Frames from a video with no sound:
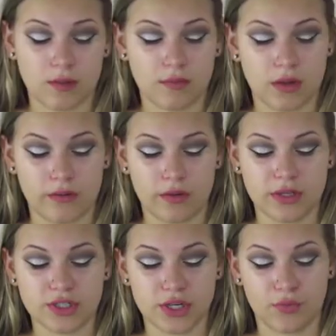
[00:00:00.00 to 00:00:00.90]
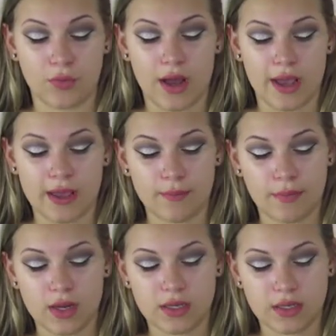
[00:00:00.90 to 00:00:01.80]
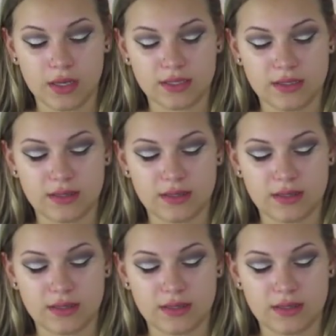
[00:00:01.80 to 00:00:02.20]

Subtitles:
I'm not really sure why, but it does.